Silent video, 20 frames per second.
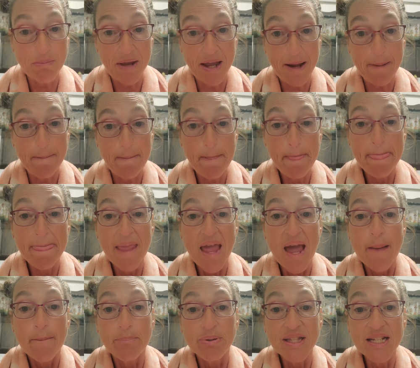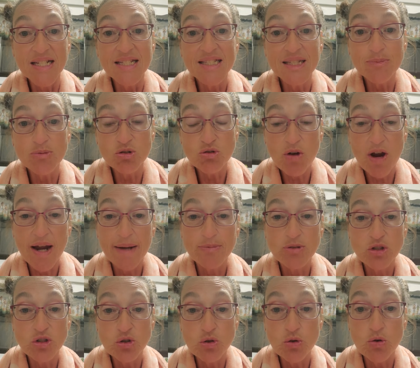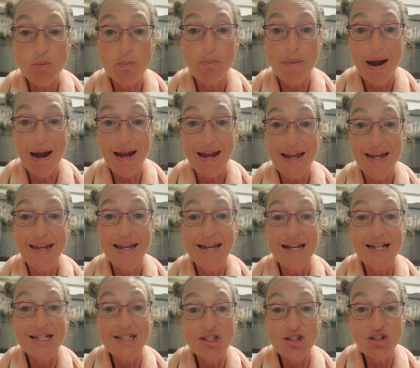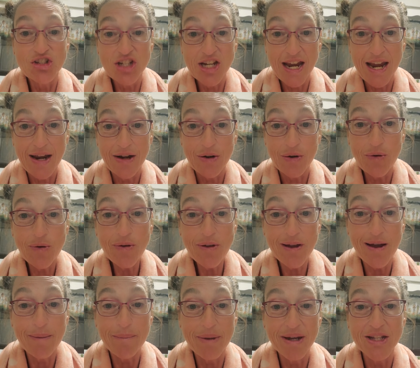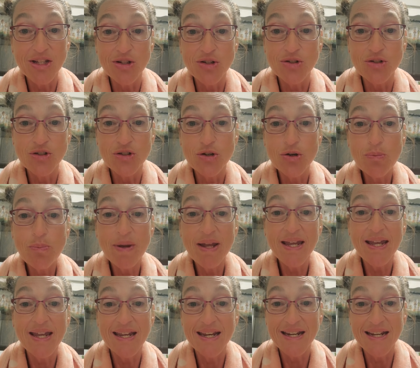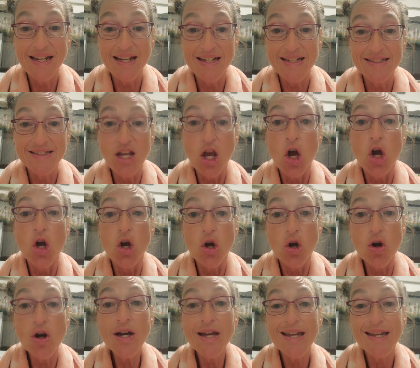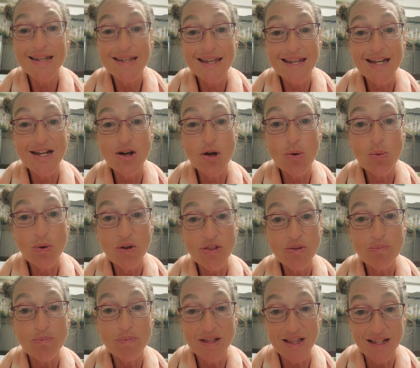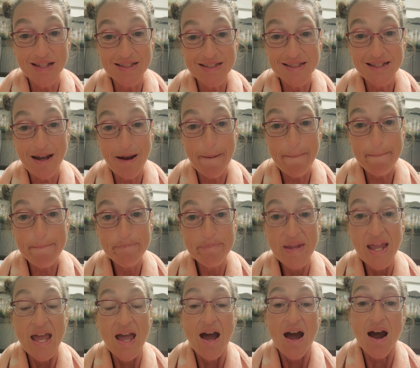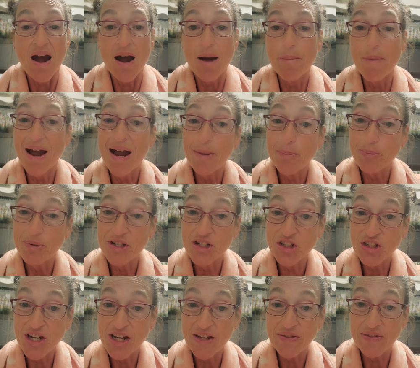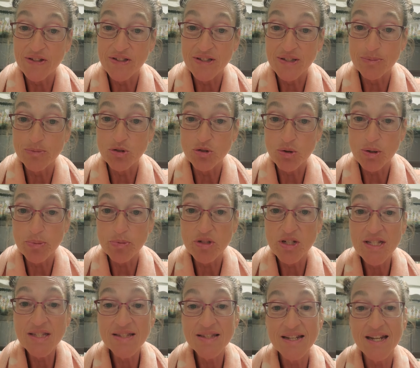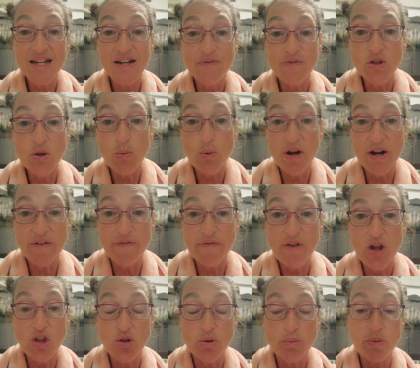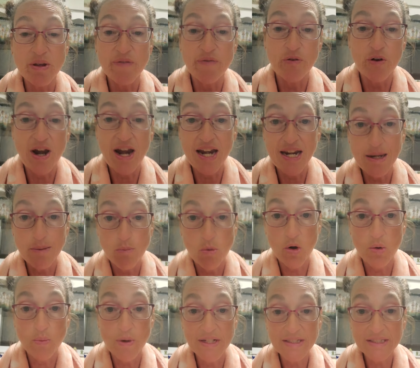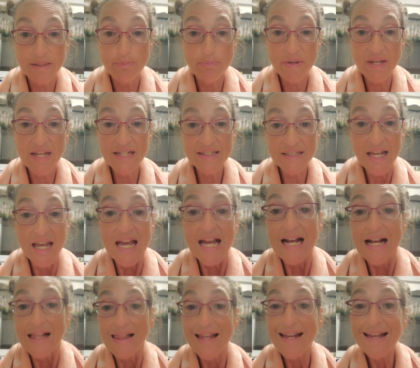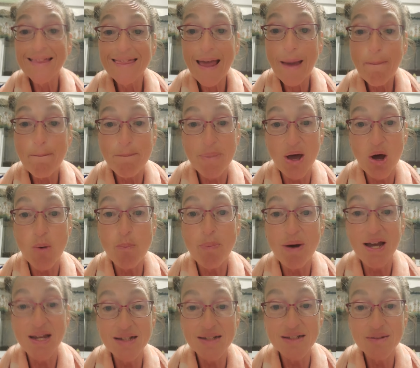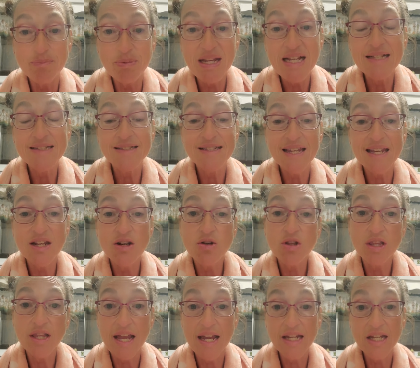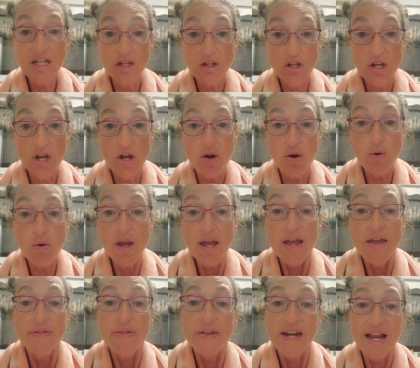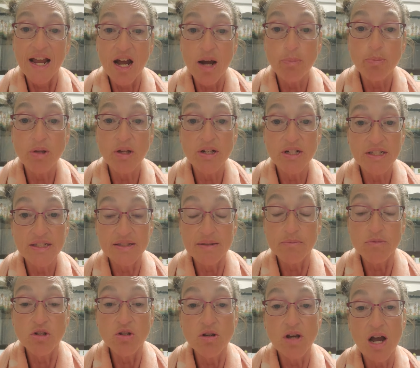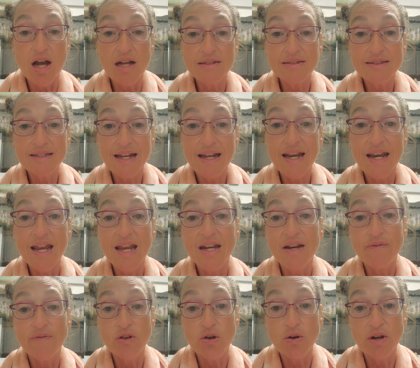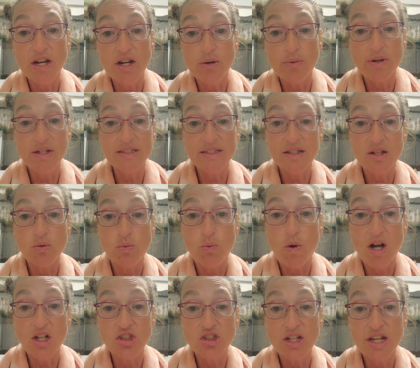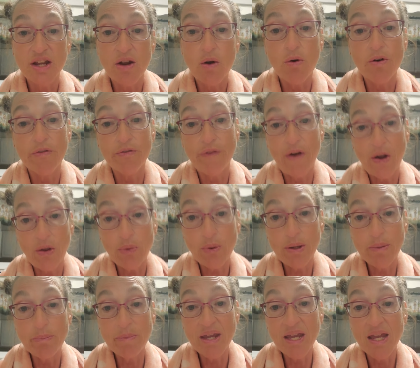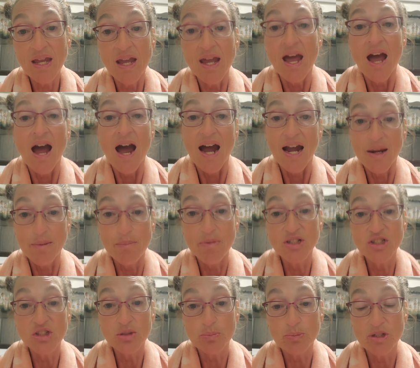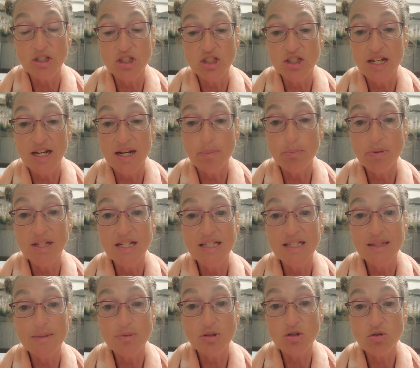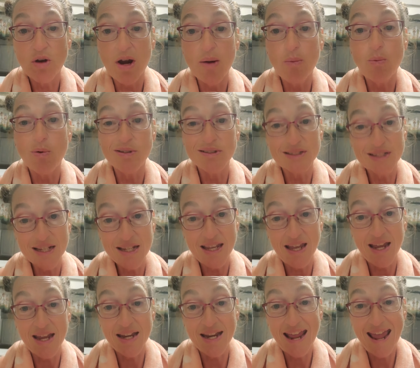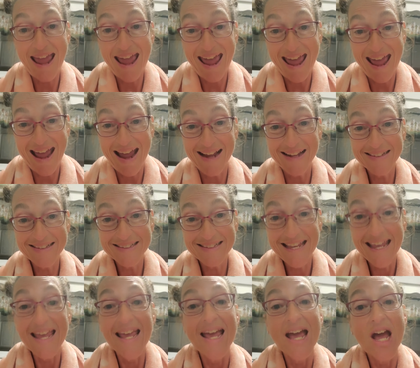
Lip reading: me. Please subscribe to my channel on my YouTube. It is Cook Keto with Melissa. I appreciate the subscriptions, and if you want to follow me for any more recipes, click that bell button because it'll let you know that I uploaded some new content. And if you're interested in watching or following me, I much appreciate it. Please subscribe once again at